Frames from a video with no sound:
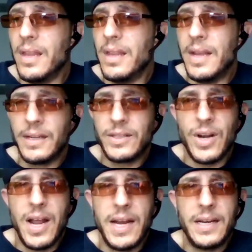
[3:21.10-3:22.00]
they're
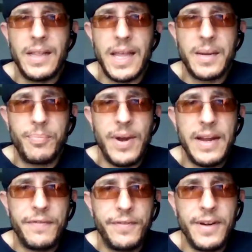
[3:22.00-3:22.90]
trying to like
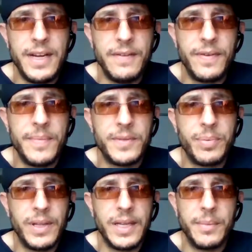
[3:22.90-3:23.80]
break free from this
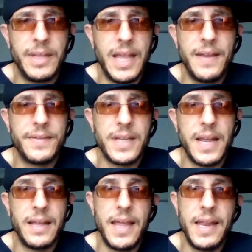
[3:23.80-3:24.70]
polygamy
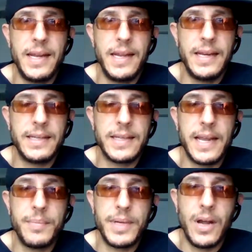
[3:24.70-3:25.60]
lifestyle, and it's
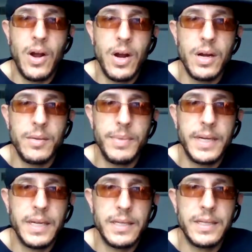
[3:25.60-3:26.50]
got to be hard,
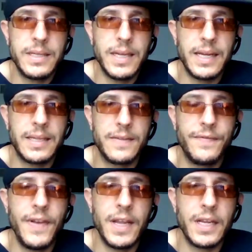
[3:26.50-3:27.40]
because it's like this
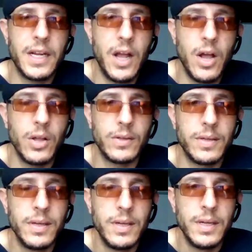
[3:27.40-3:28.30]
fucking cult.
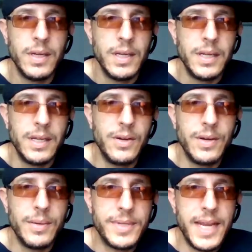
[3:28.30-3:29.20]
You know
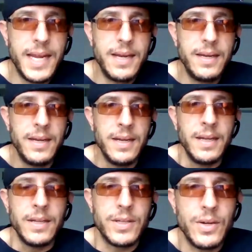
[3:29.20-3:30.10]
what I'm saying?
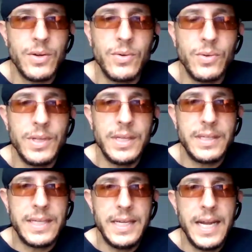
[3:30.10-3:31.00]
So
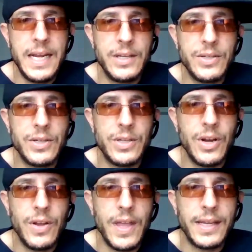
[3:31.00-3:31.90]
these teenagers
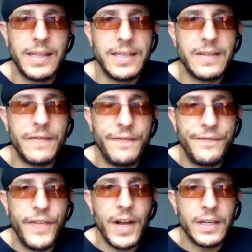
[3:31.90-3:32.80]
are like, this is
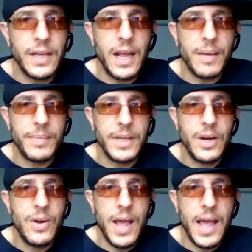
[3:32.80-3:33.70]
fucked up.
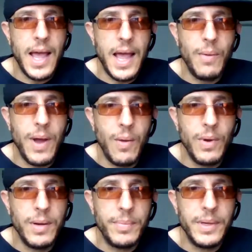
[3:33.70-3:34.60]
I
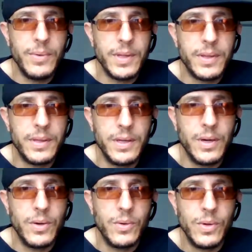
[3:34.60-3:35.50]
want to be with,
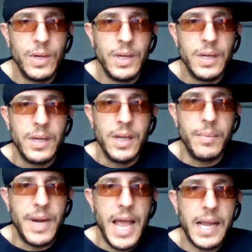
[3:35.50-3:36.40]
a
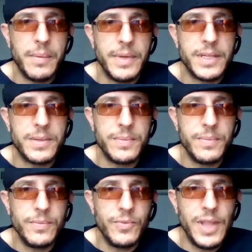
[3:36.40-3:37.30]
monogamous
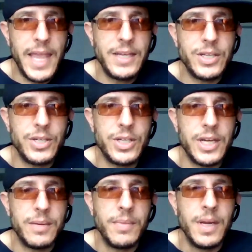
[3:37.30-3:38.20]

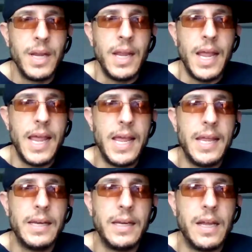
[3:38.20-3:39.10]
relationship.
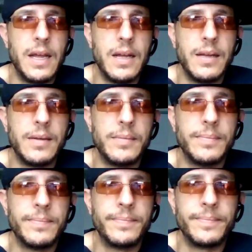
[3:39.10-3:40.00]
And
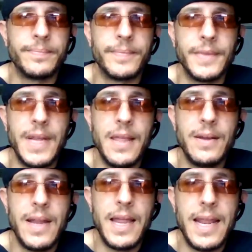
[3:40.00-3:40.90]
yeah,
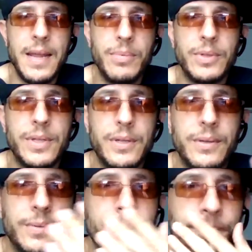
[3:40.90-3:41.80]
they're not able to,